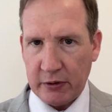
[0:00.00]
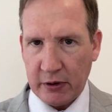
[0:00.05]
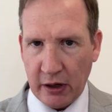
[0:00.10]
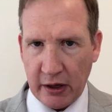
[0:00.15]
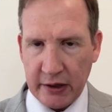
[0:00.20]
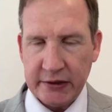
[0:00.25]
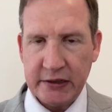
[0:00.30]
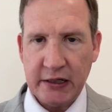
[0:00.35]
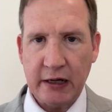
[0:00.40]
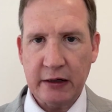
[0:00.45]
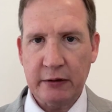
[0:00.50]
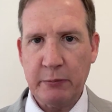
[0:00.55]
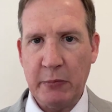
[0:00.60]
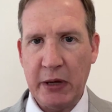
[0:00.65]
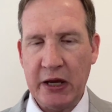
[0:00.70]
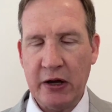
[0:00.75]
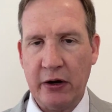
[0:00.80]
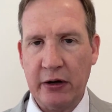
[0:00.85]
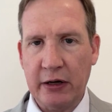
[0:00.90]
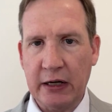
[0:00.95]
contact
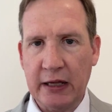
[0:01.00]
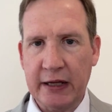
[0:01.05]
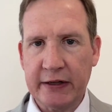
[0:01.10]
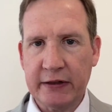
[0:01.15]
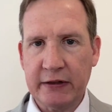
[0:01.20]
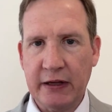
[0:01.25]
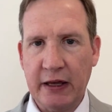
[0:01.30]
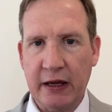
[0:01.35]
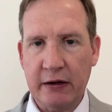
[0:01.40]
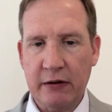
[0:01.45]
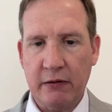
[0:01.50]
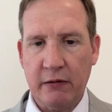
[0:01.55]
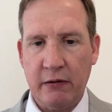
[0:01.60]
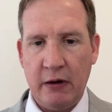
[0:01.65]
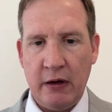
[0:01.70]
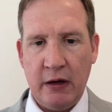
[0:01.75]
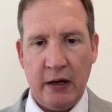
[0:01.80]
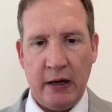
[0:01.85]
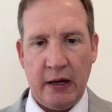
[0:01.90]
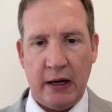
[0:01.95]
me on LinkedIn
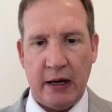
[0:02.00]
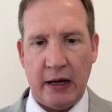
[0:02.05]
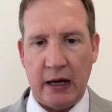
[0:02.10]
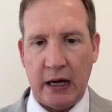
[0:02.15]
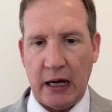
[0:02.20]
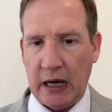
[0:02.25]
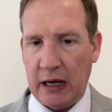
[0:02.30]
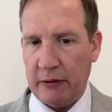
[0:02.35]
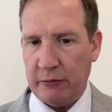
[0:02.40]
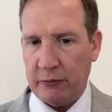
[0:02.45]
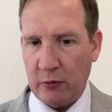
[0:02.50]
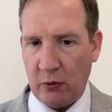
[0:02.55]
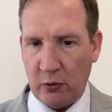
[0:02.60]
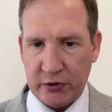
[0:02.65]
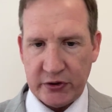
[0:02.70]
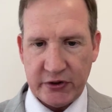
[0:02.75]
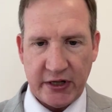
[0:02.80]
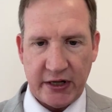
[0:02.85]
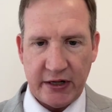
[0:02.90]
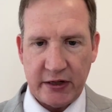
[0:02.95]

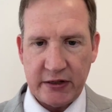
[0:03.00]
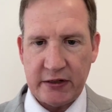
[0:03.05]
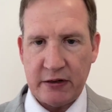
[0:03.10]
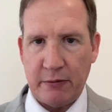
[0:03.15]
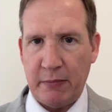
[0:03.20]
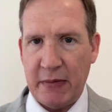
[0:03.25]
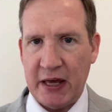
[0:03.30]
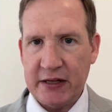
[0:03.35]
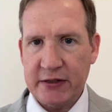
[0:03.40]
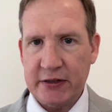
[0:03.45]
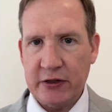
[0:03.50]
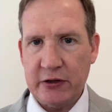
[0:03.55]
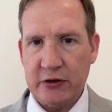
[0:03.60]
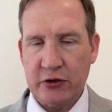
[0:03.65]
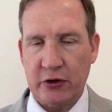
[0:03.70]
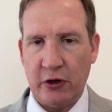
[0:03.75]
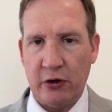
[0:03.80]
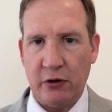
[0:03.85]
or send us a message.